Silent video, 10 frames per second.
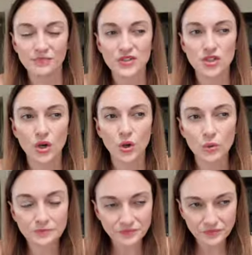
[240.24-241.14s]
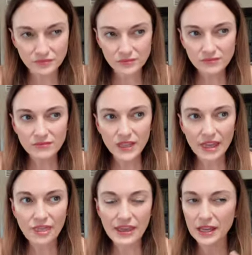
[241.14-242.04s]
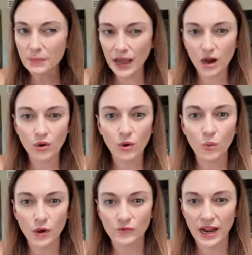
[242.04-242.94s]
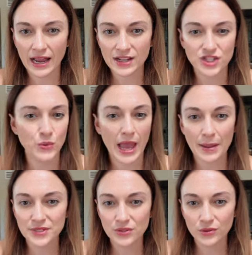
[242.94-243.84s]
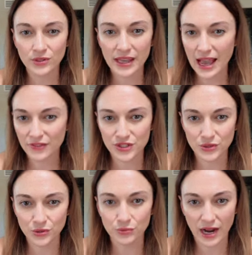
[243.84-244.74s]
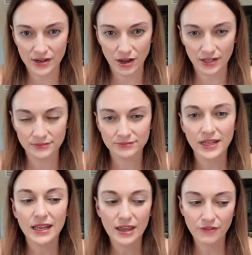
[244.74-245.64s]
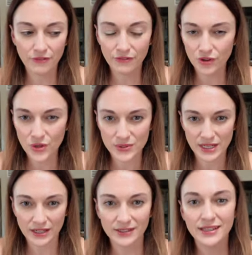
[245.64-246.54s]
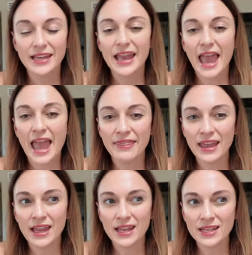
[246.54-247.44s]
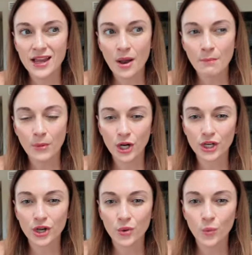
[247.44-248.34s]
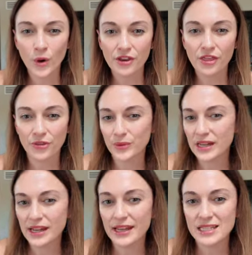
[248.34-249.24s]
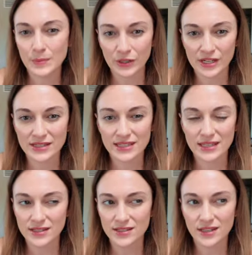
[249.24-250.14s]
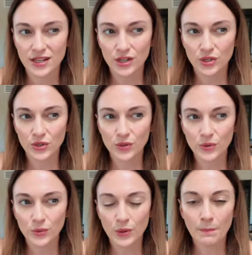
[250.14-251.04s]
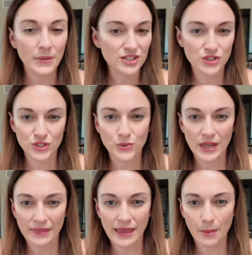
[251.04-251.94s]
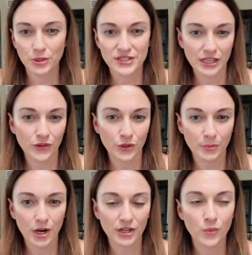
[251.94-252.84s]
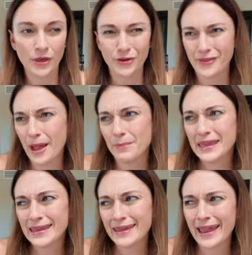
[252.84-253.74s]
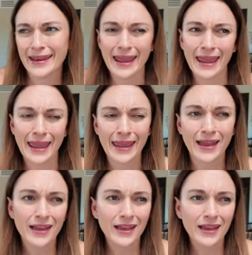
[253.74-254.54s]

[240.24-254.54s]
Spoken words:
So think about what rides you absolutely have to ride on, fill those in, and then mark what 3 experiences you must do in that particular park, whether that be get a